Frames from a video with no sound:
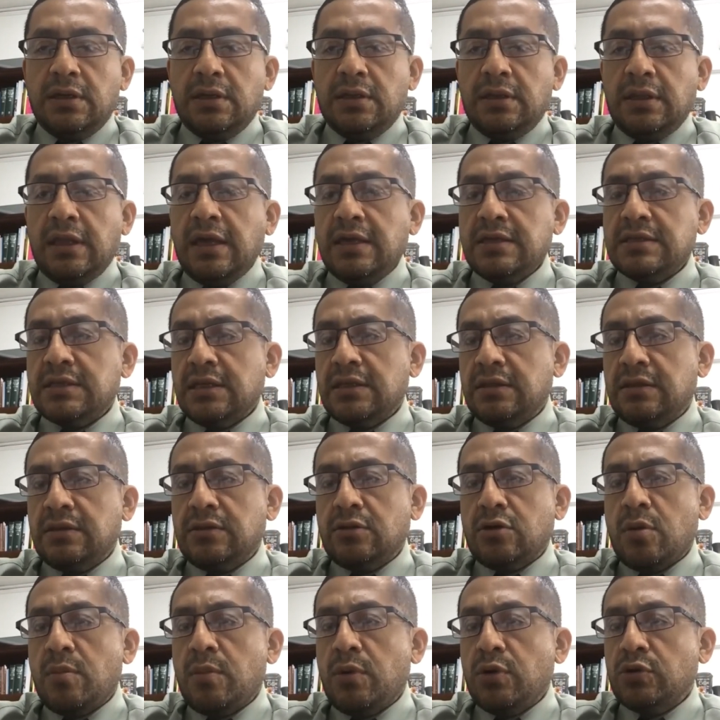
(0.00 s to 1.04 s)
things that
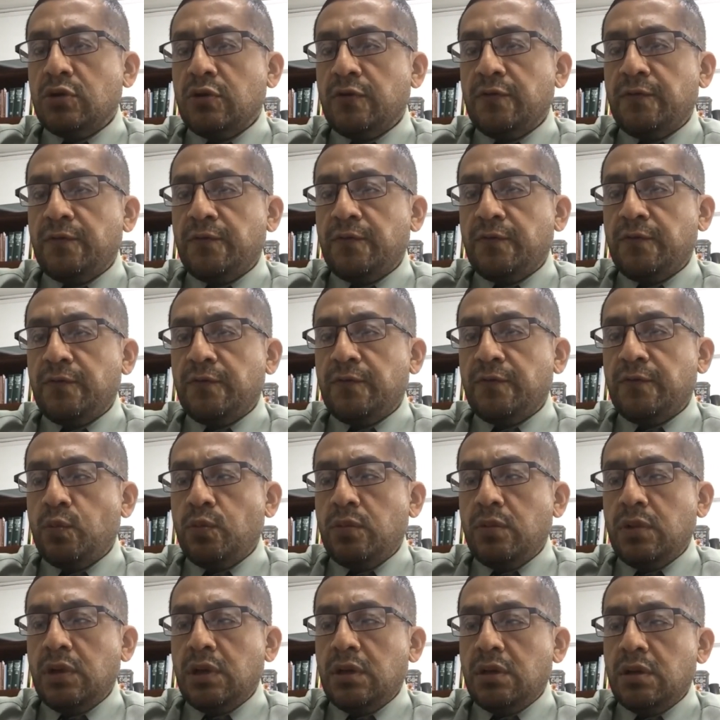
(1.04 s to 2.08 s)
come out of
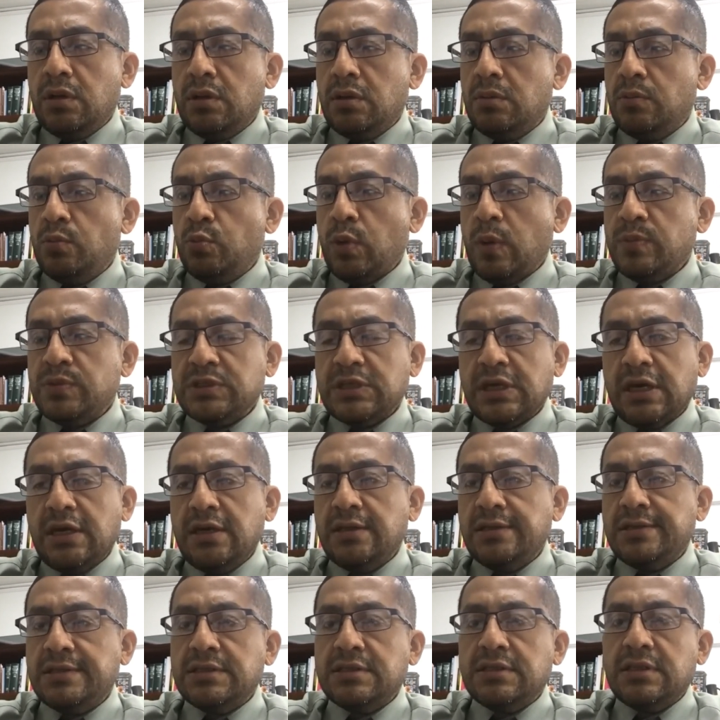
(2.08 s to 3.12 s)
uh,
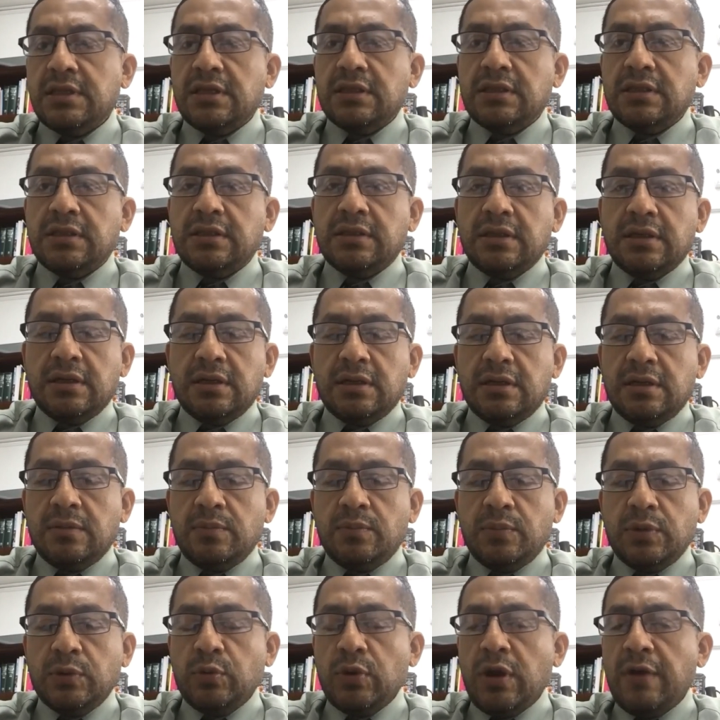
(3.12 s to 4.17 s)
websites that, uh,
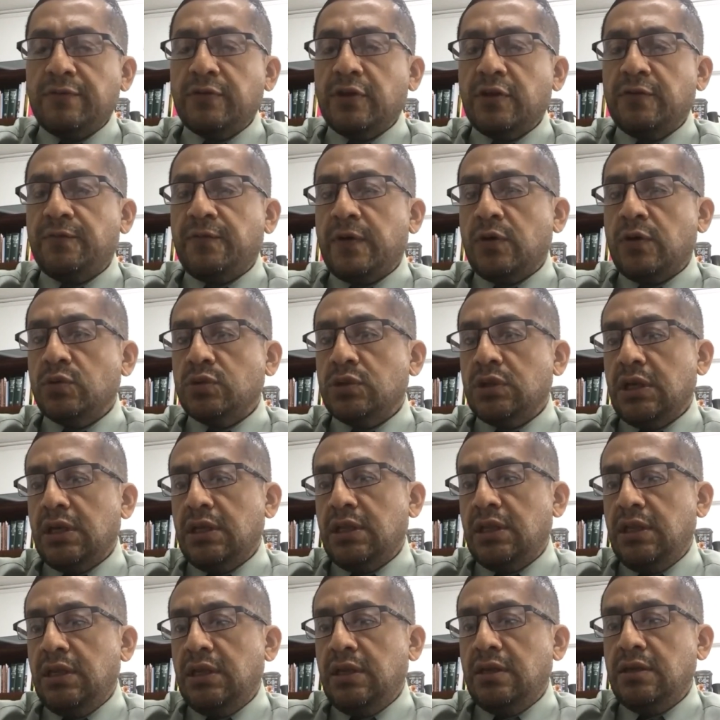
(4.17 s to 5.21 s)
but we have not found
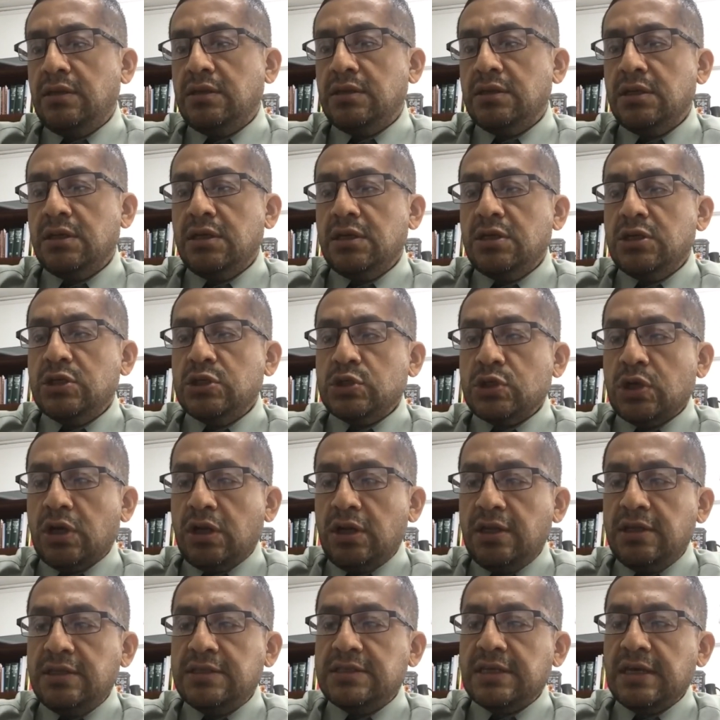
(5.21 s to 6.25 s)
any
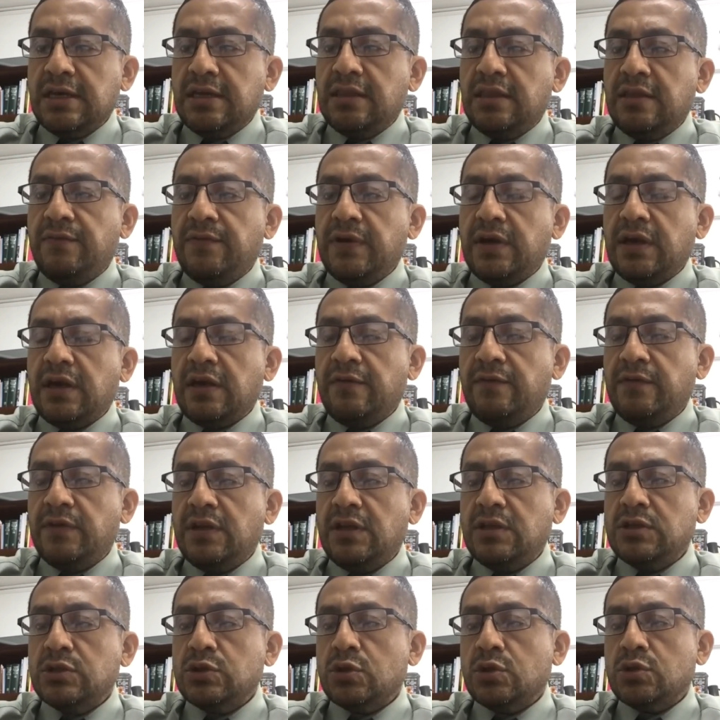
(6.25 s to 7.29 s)
solid scientific
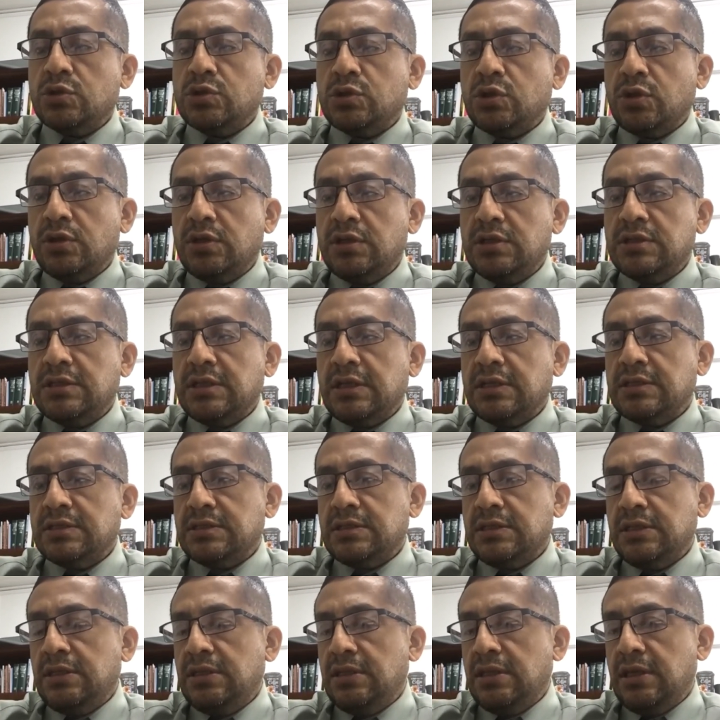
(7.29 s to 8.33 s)
evidence or studies that
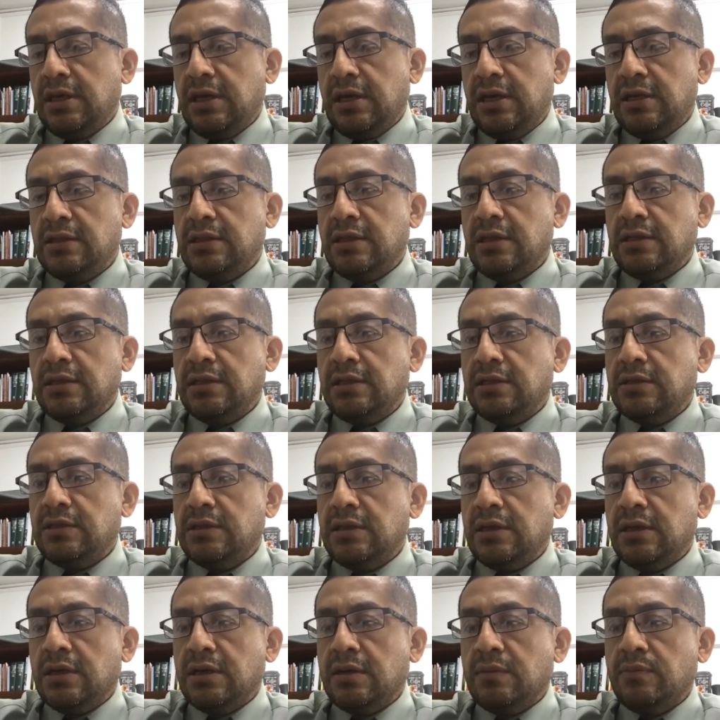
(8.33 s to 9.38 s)
indicate that it
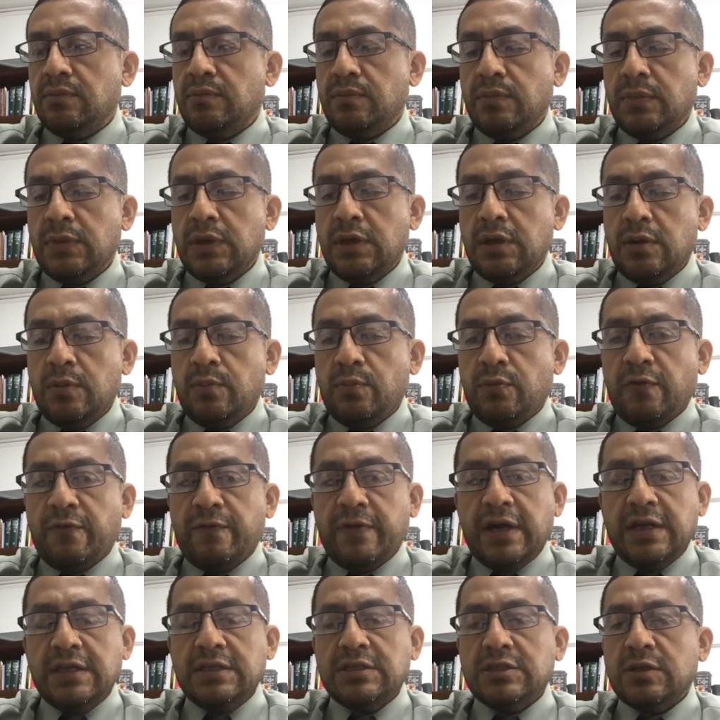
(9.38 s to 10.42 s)
um,
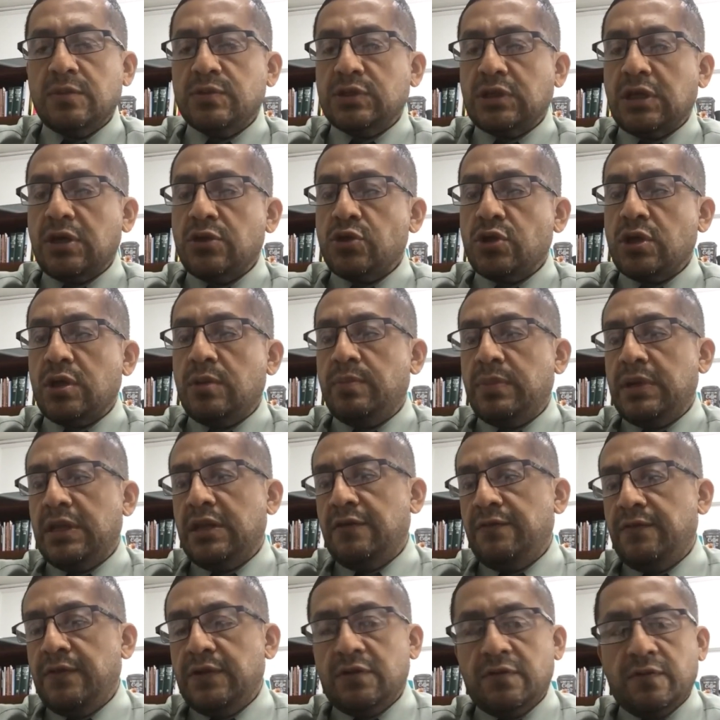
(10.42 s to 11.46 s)
provides substantial
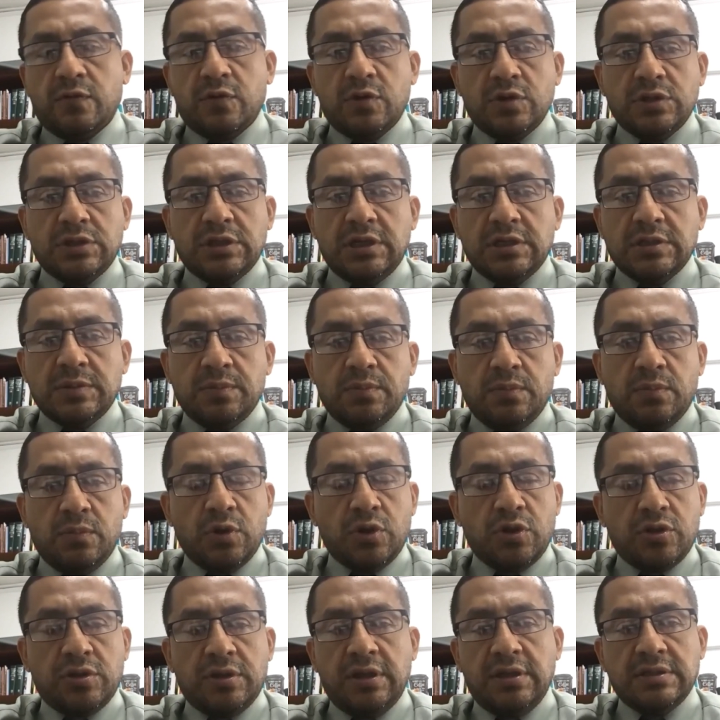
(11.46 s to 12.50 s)
benefit. Of course, there's
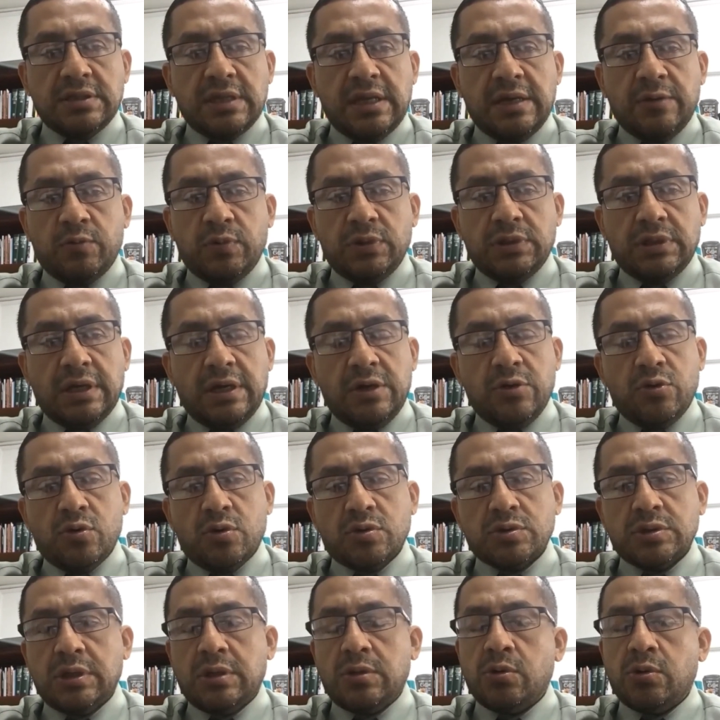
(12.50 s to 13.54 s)
much things like with
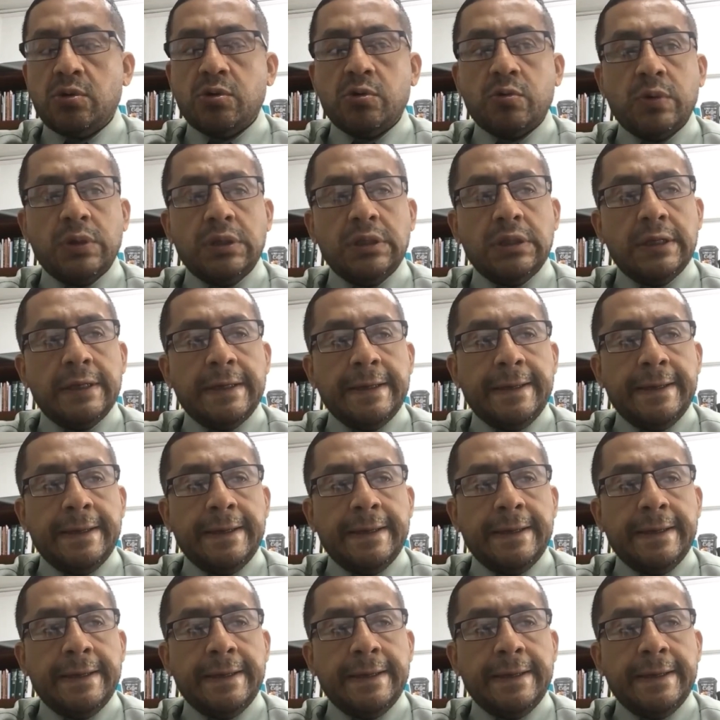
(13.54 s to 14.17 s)
hydroxychloroquine.